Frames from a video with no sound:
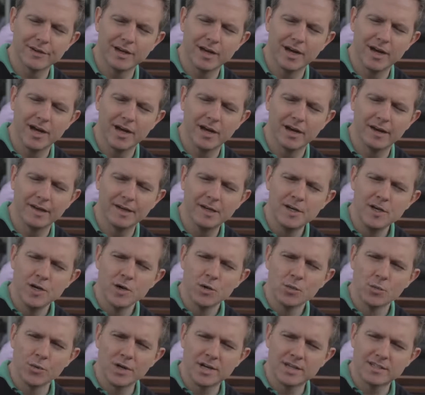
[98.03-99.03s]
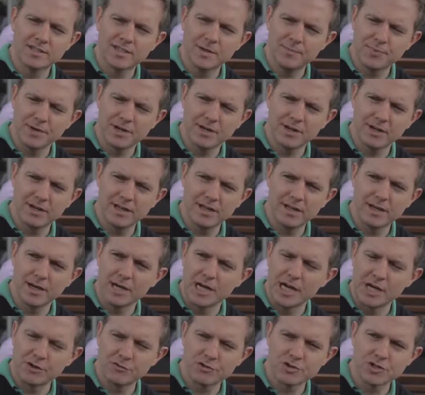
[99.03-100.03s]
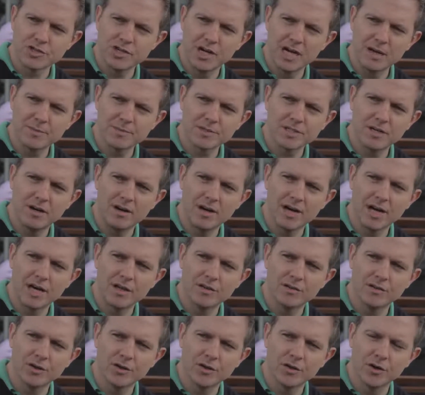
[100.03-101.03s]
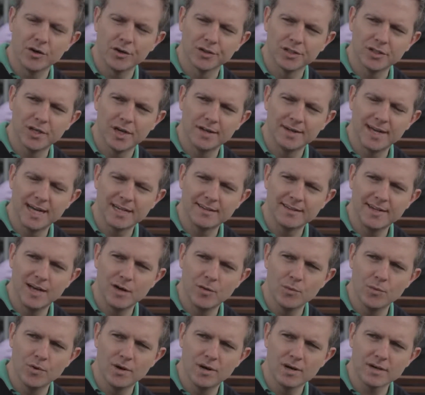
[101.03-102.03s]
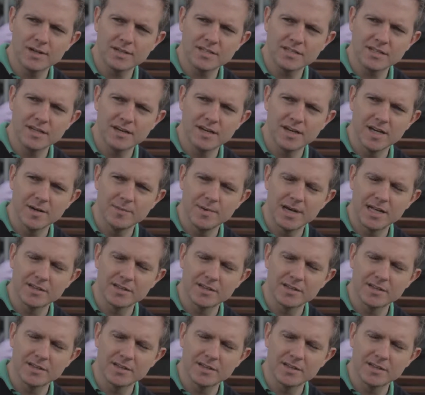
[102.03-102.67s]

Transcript: Uh, we're typically 100 times higher than online ad networks um,